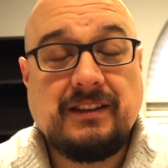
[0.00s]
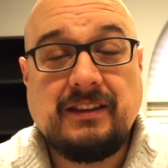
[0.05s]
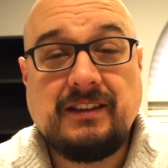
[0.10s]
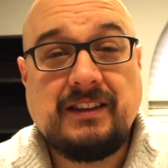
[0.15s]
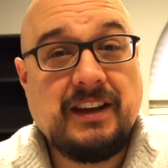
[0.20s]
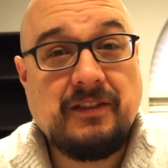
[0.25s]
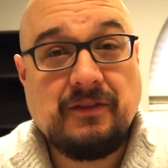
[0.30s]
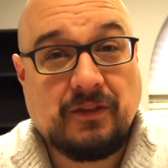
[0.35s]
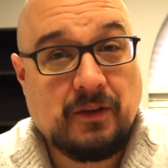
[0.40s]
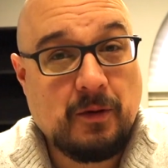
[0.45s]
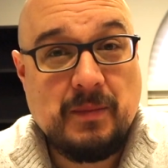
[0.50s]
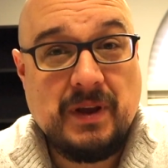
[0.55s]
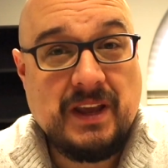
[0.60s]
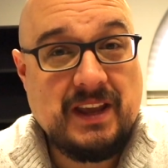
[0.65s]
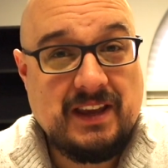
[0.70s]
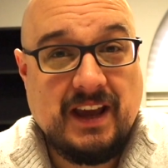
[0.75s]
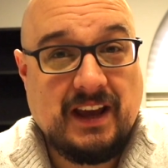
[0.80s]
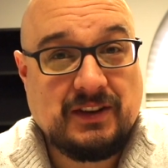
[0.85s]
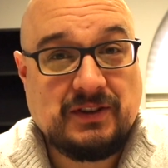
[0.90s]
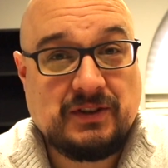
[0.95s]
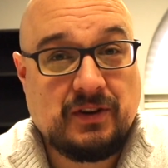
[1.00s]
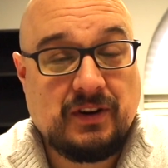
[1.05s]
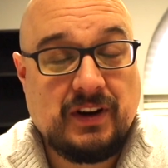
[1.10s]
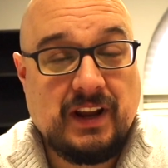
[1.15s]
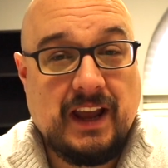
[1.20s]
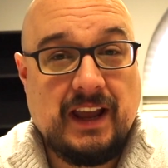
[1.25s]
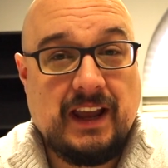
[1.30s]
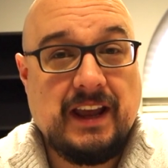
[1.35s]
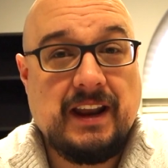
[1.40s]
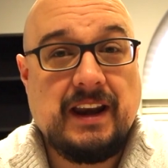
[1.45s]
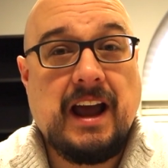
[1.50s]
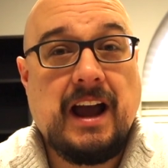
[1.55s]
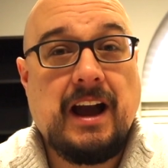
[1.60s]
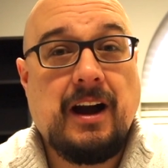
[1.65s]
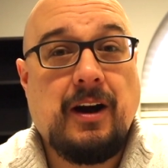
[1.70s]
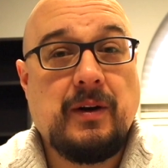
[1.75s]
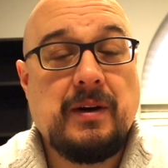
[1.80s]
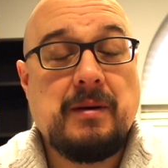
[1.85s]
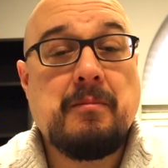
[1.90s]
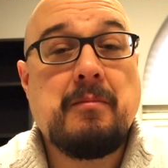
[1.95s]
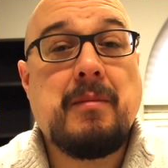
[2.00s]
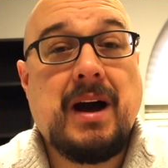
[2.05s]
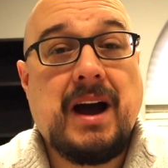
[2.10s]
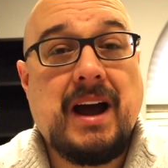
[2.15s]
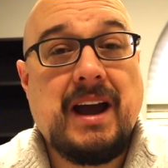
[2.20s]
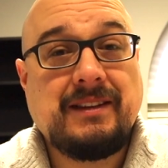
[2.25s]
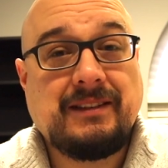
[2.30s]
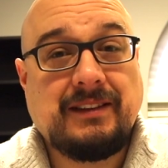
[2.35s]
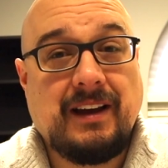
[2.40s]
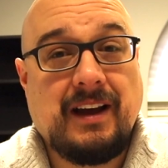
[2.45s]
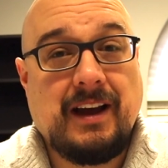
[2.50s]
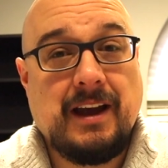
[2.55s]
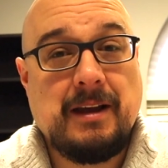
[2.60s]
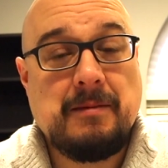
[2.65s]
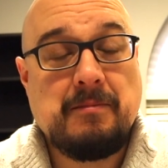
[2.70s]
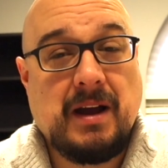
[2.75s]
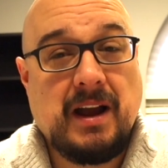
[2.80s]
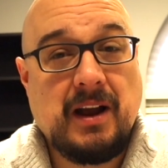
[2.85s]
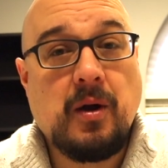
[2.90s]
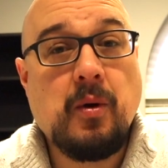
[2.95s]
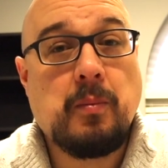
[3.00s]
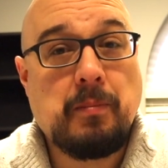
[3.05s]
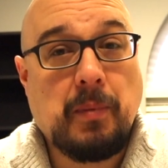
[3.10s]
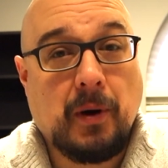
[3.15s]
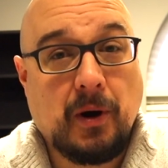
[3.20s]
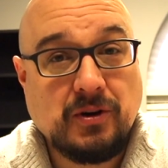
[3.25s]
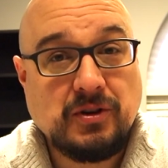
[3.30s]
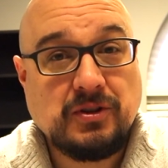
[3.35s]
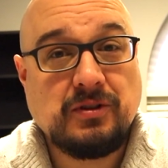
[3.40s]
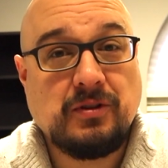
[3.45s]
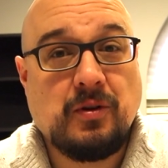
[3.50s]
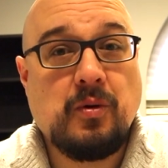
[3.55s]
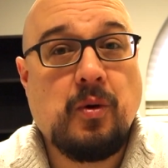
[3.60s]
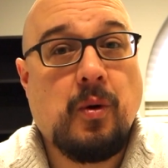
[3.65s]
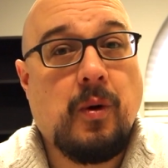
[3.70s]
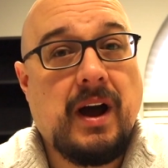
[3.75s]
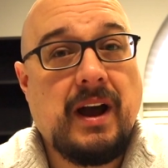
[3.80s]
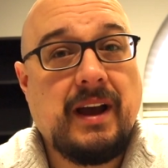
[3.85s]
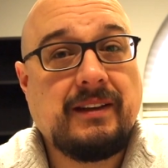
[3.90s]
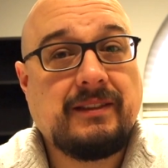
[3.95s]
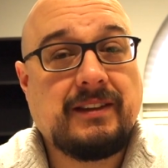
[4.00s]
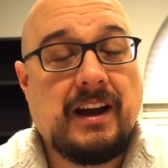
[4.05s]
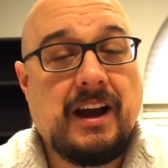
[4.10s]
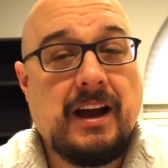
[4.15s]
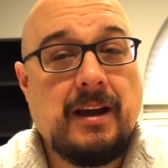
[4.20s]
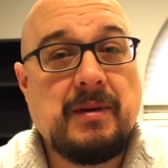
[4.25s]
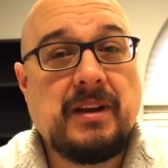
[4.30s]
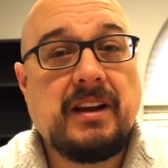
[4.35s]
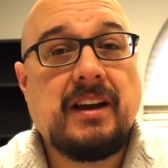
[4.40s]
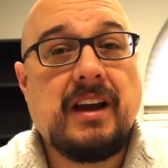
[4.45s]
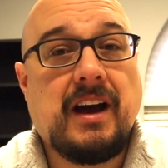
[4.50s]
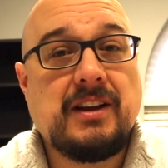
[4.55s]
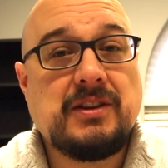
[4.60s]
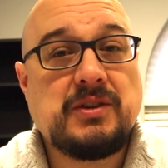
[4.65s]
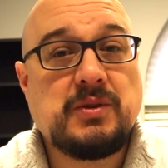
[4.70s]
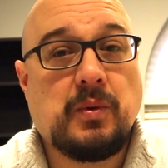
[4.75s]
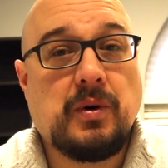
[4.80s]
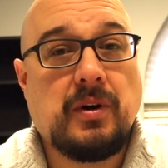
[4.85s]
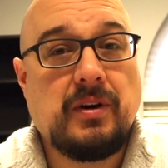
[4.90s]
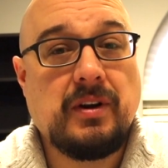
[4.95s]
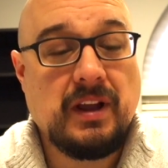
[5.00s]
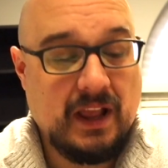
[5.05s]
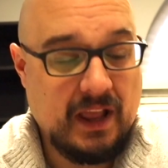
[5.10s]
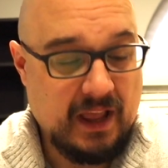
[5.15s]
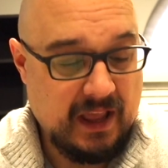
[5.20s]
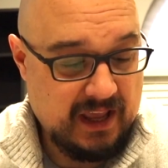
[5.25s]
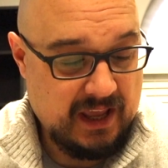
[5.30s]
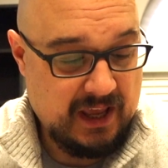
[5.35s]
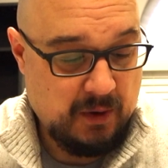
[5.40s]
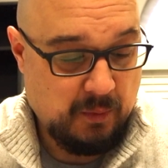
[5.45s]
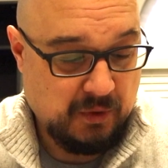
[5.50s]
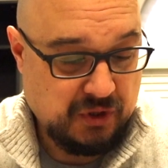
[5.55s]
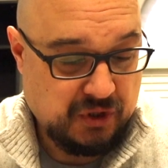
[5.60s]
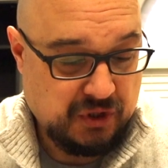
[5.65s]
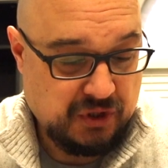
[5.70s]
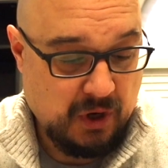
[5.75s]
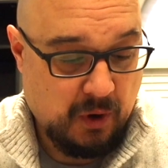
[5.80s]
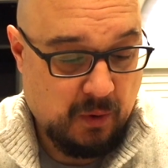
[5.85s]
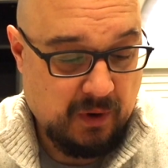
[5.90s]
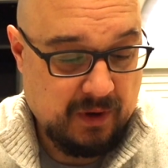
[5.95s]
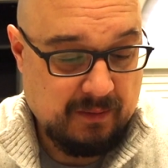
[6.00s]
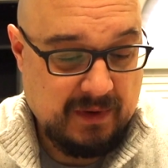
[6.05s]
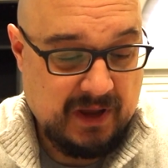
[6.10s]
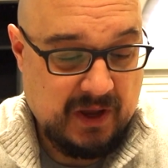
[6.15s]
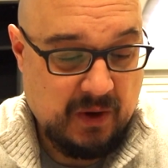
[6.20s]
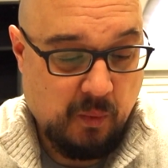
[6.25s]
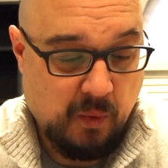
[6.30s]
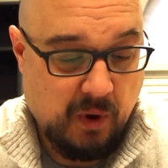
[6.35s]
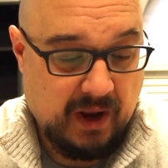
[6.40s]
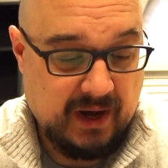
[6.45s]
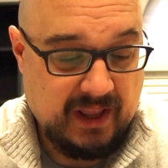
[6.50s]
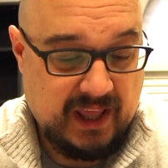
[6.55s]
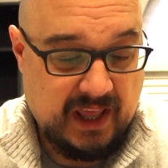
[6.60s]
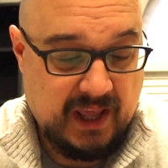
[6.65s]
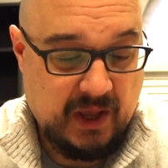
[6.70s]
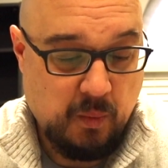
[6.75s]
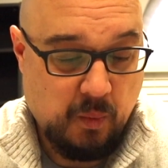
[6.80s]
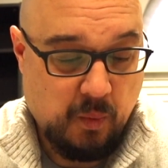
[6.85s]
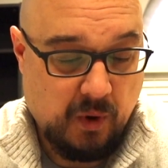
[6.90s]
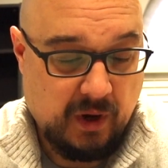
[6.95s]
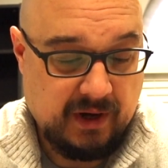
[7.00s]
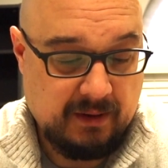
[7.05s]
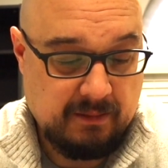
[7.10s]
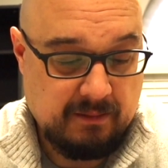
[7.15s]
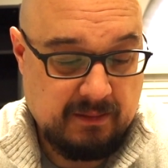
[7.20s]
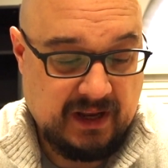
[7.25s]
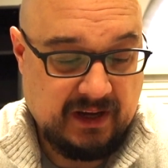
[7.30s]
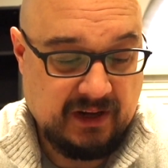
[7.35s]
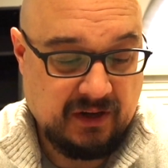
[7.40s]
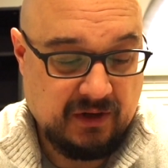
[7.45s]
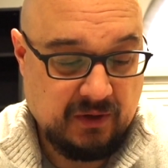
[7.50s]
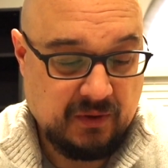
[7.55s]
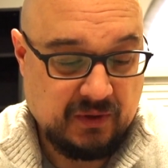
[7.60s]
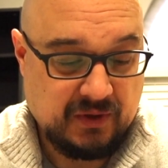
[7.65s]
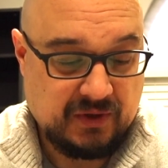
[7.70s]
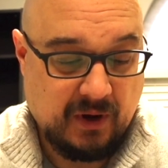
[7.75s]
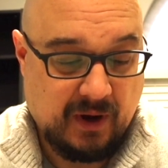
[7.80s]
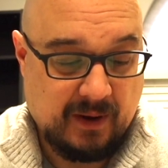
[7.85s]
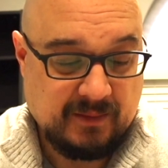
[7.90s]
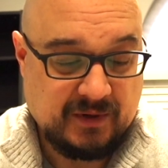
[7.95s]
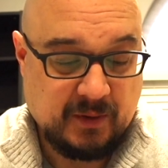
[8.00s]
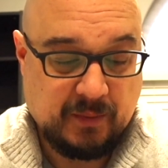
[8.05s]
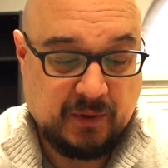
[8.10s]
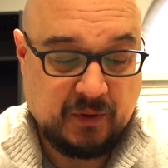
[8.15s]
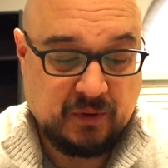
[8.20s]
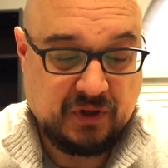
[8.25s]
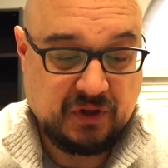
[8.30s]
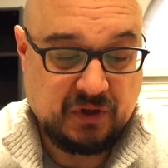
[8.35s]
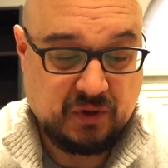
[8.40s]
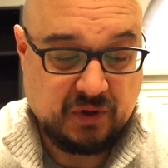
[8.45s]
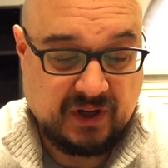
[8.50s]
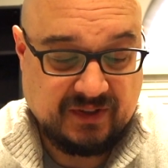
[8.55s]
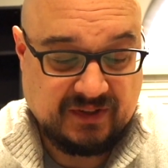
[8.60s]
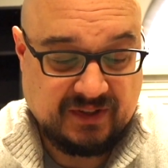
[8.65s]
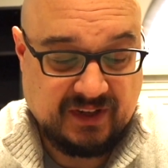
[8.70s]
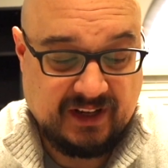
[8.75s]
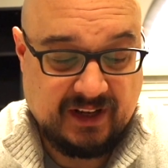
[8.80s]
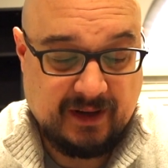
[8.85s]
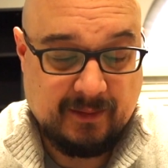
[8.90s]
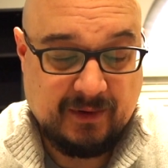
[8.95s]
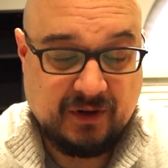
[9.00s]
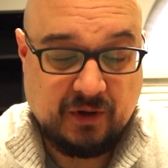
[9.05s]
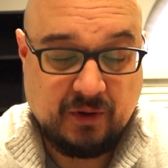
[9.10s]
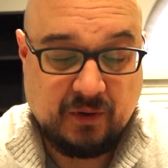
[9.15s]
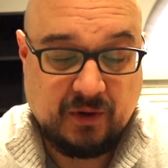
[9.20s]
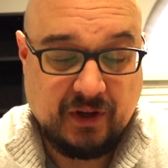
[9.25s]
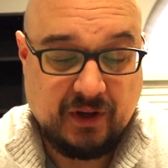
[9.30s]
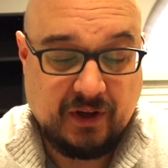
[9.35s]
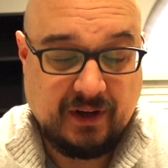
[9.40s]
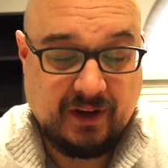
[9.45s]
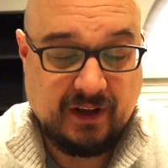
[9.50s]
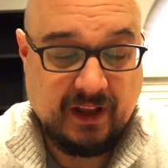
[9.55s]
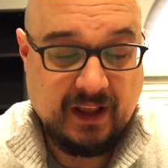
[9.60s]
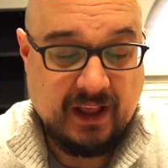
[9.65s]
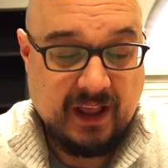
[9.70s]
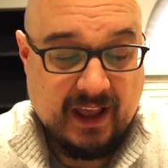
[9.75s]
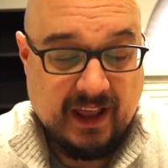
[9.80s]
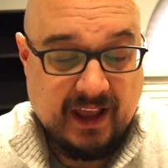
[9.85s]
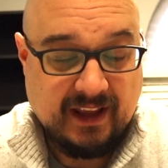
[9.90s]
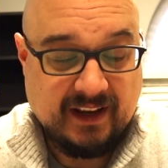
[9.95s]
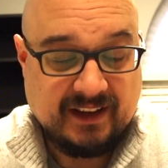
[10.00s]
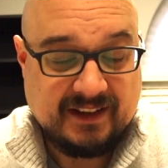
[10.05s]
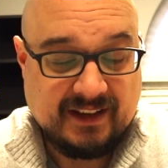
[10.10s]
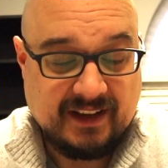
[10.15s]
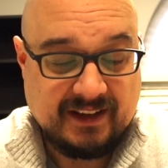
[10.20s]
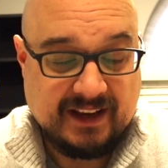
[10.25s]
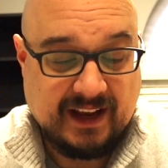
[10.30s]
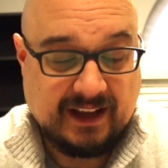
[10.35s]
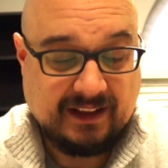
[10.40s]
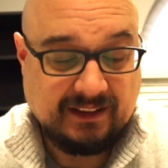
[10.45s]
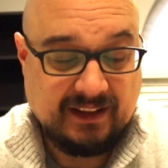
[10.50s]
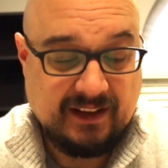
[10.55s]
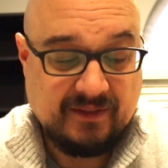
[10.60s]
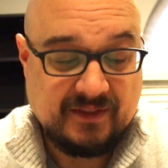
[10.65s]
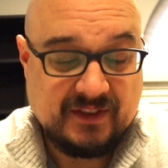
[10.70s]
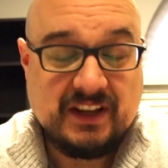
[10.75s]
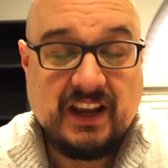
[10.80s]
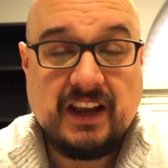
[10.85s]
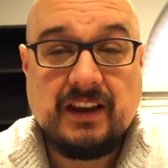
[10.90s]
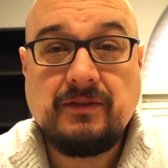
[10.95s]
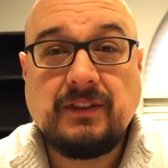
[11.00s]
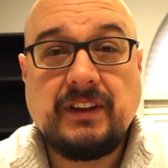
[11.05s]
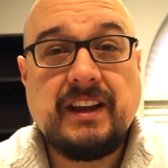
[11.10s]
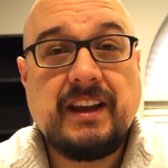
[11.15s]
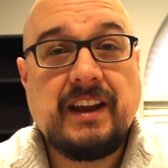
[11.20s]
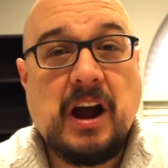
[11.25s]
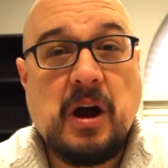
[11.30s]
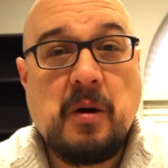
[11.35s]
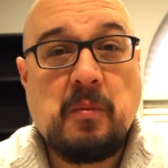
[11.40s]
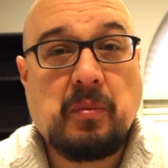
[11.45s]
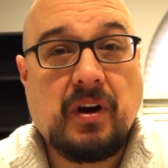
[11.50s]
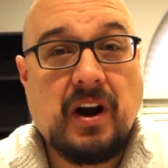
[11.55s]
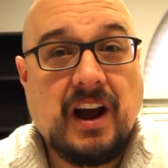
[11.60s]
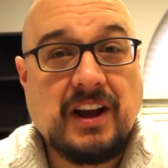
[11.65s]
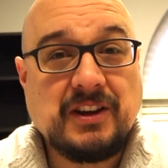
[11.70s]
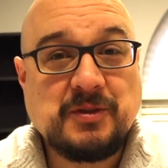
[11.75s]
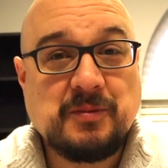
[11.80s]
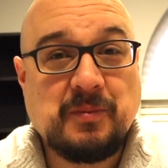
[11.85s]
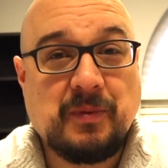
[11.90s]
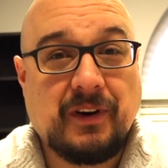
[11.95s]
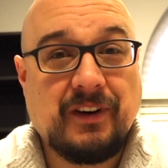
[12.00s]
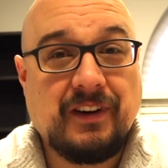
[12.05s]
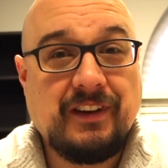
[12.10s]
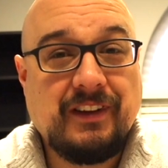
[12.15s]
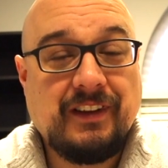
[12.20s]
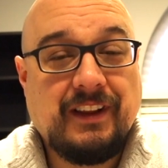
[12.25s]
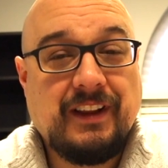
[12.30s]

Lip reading: did for me yesterday, and how in my time, my personal quiet time in God's Word, He was showing me what He wanted me to do. So I'm supposed to trust in Him and do good. And it says, I'll live safely and I'll prosper.